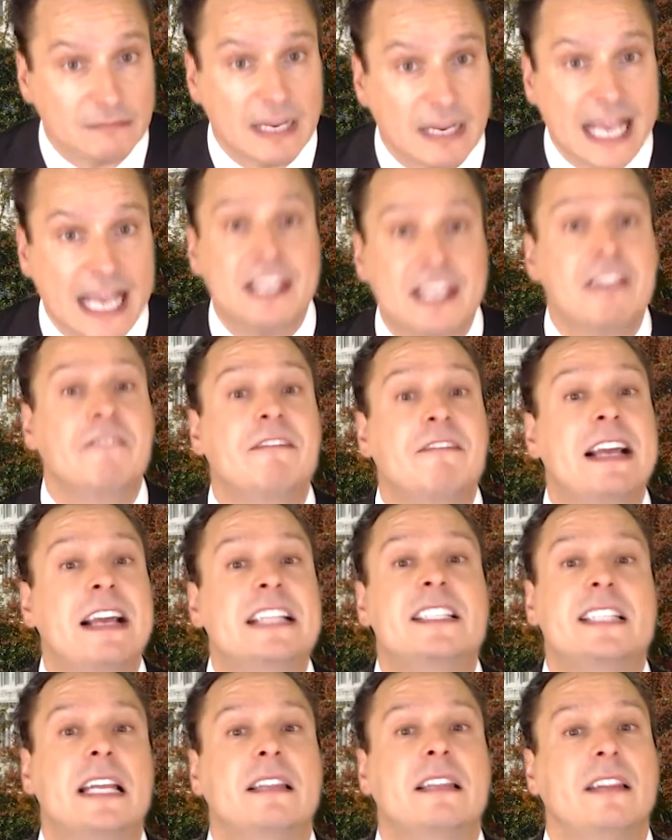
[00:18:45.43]
and the
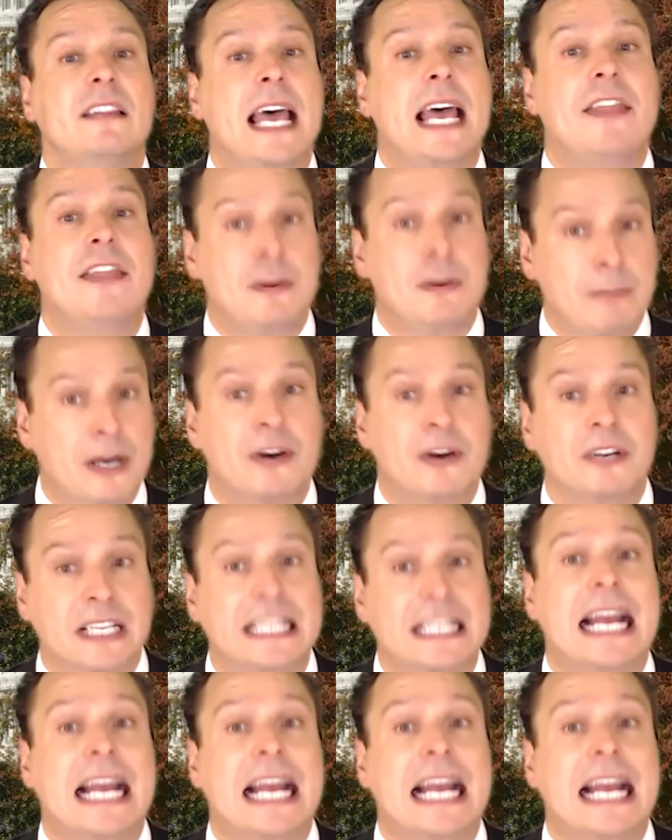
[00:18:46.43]
events that led the American